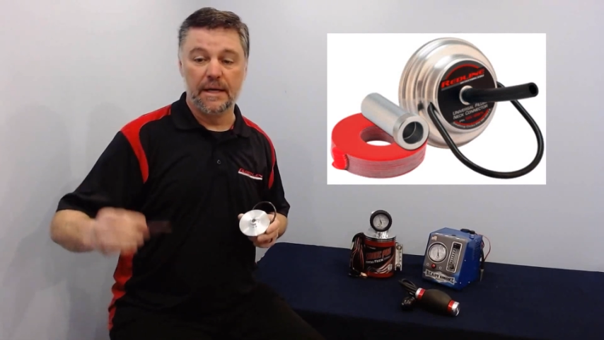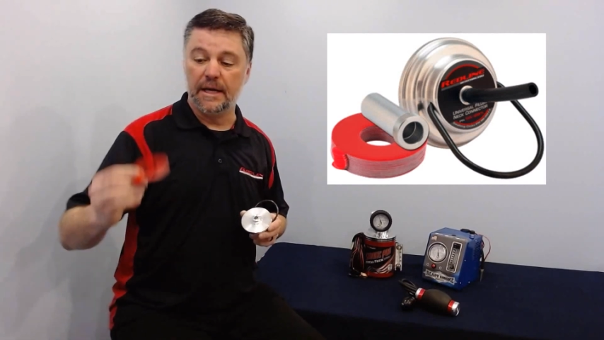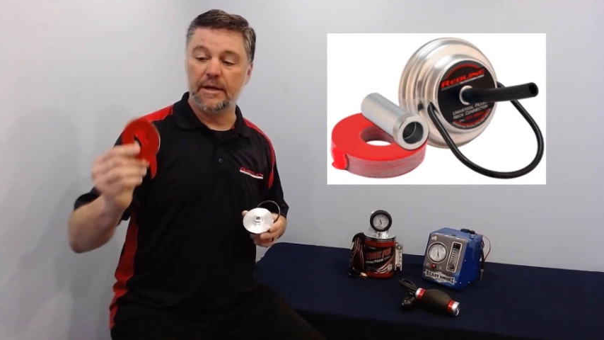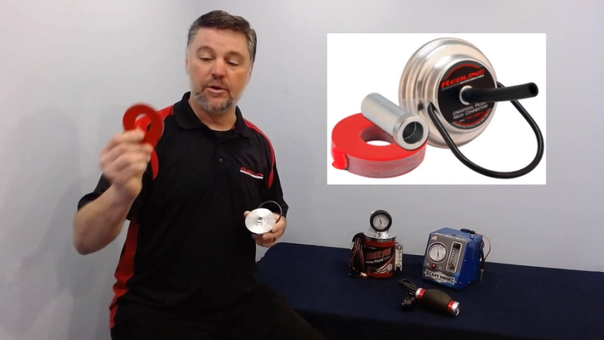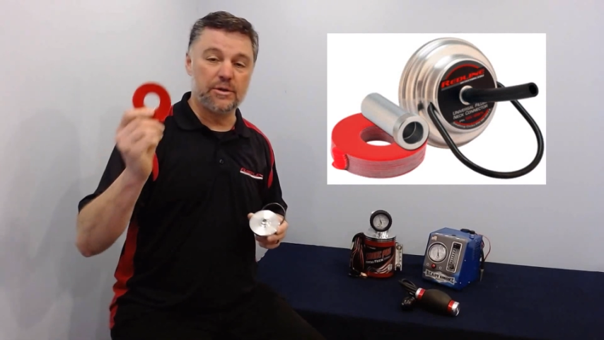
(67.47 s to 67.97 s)

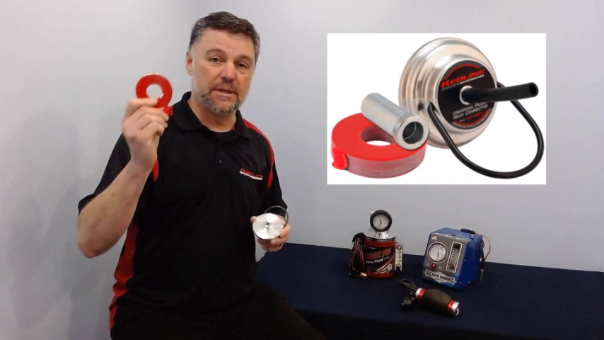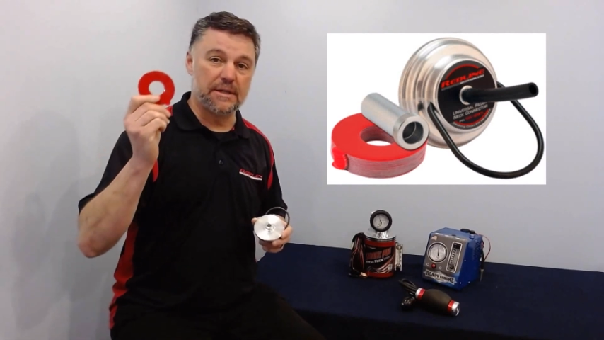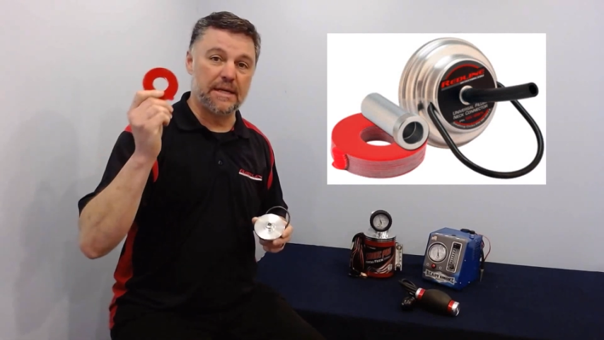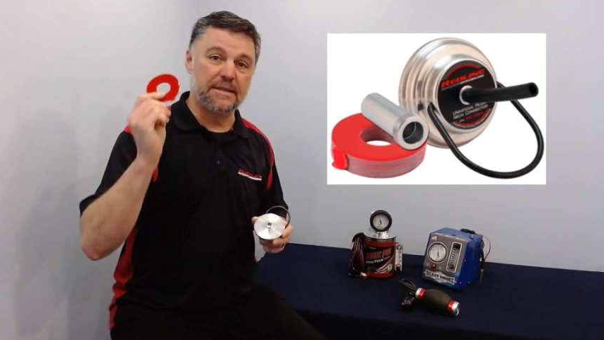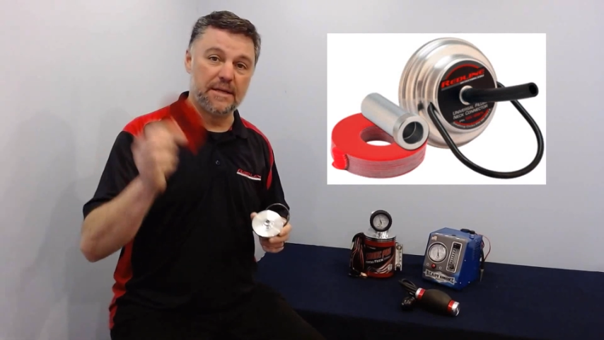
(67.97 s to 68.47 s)
It uses
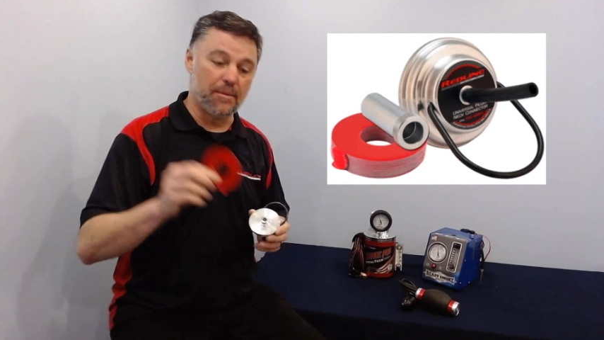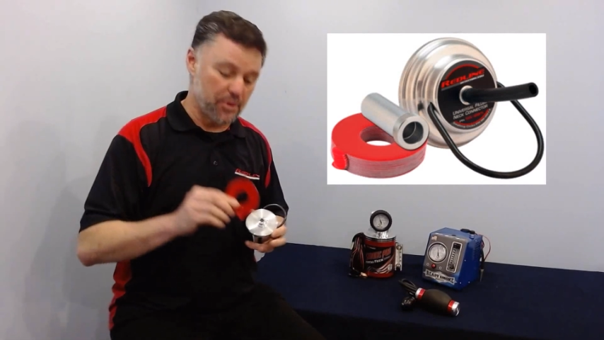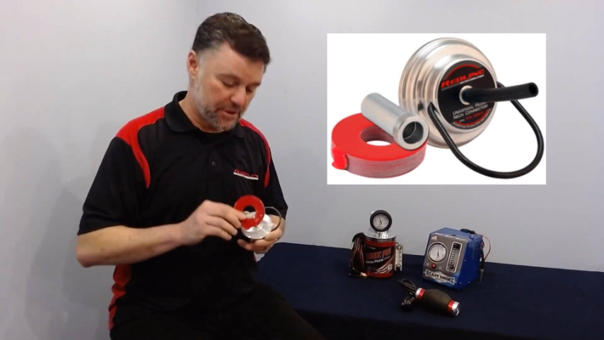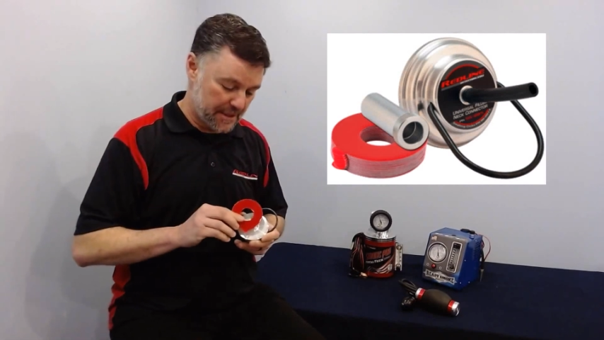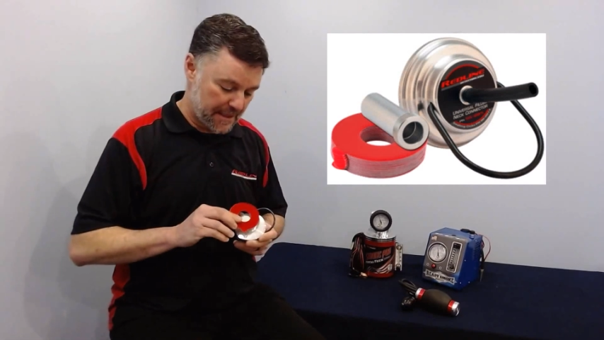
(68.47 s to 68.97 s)
a double
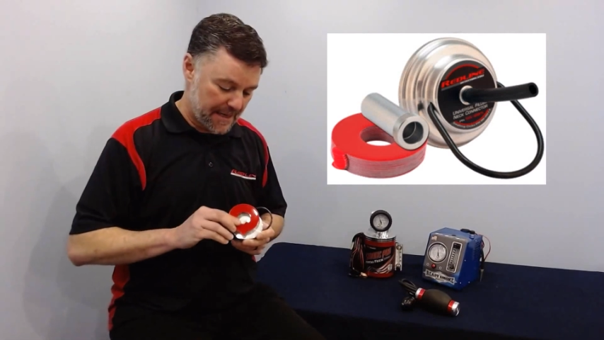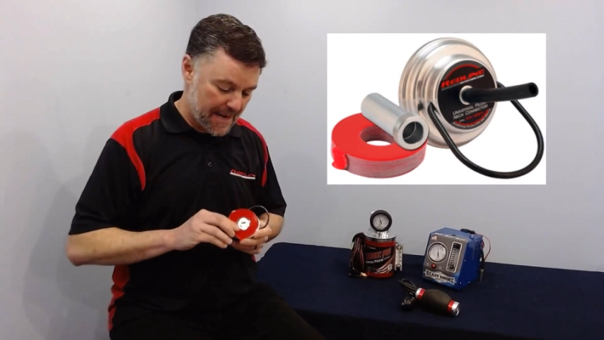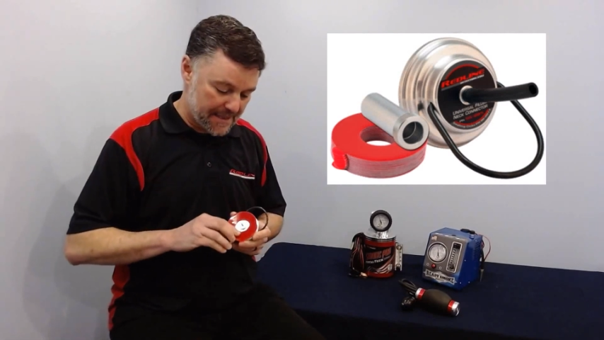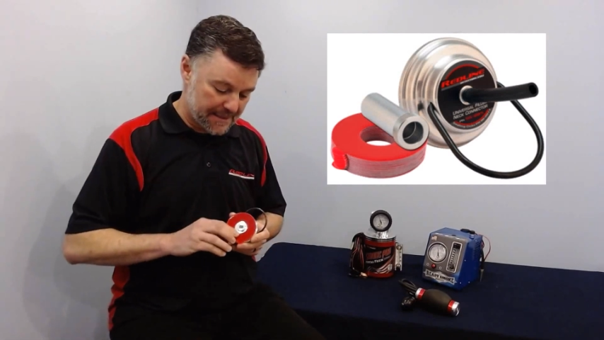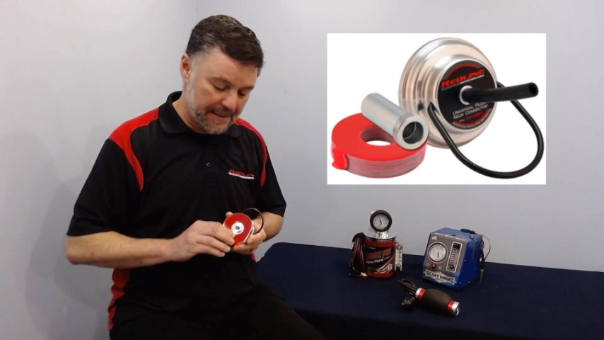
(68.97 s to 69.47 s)
stick
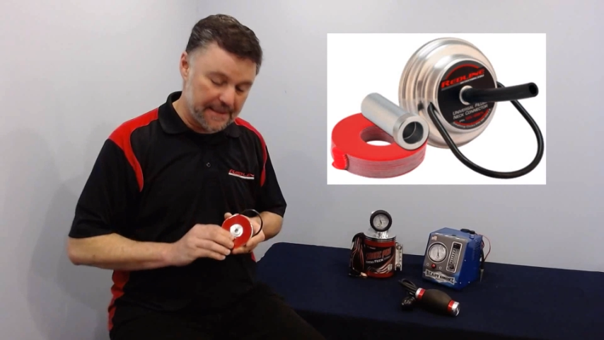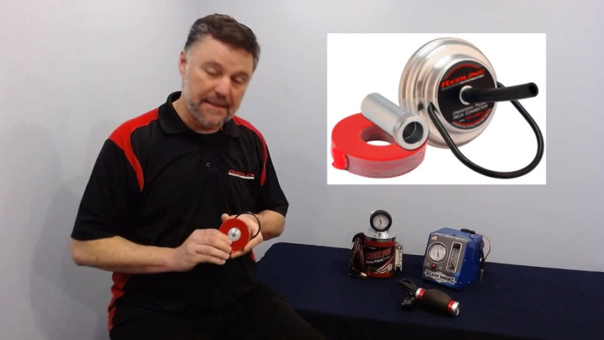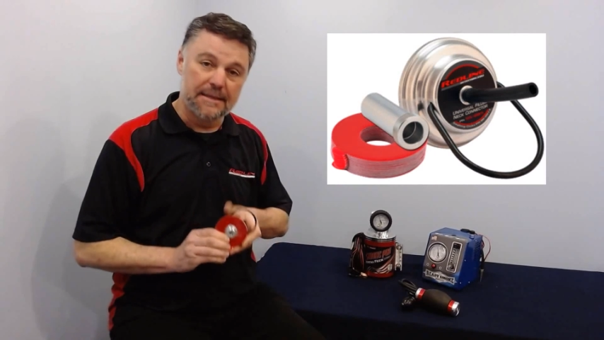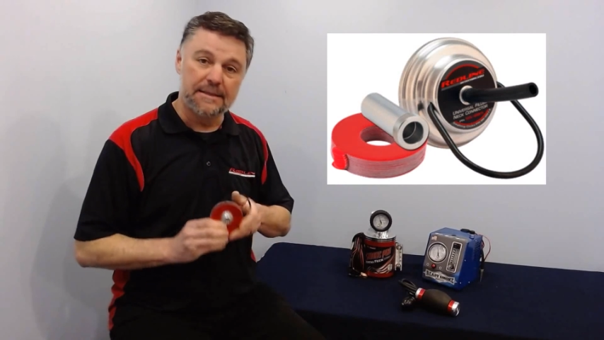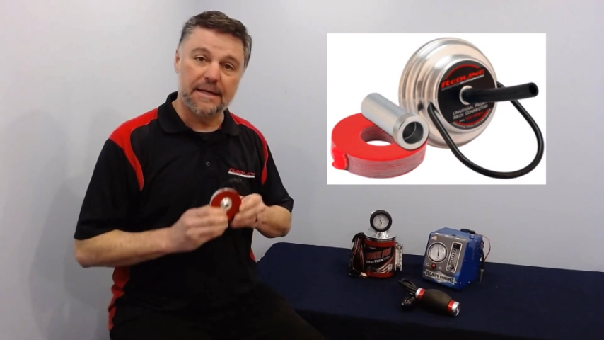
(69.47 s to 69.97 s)
gasket
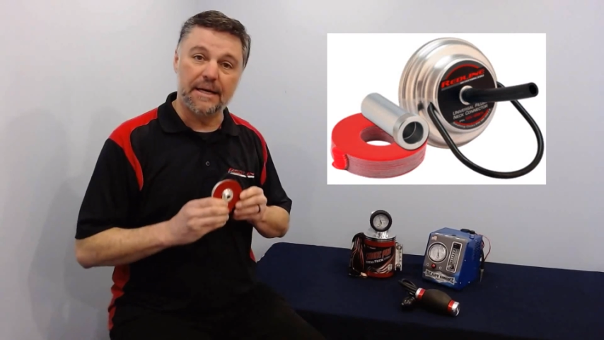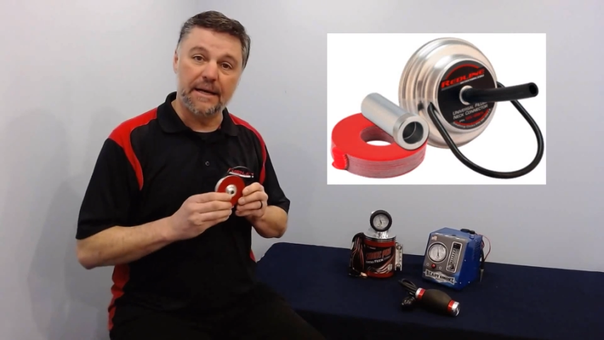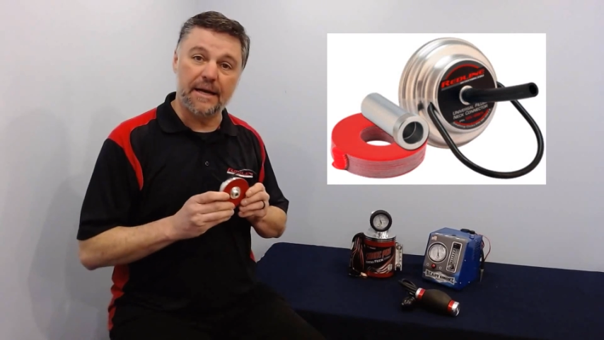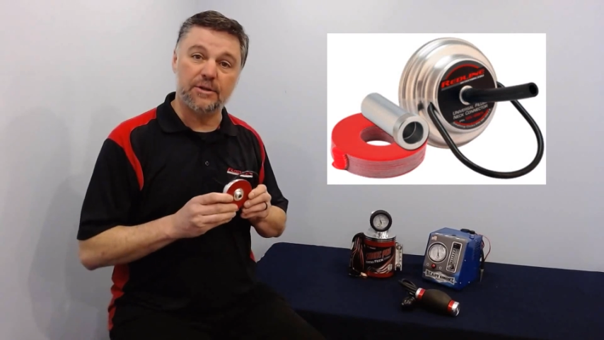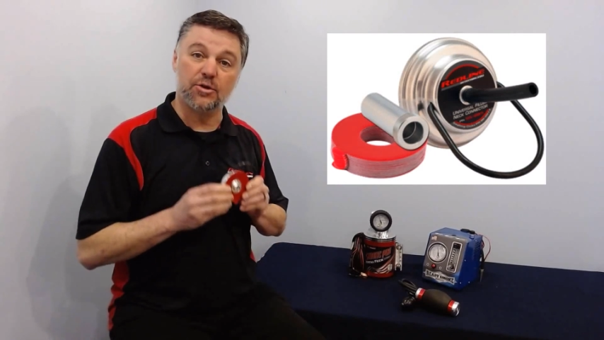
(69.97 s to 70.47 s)
to connect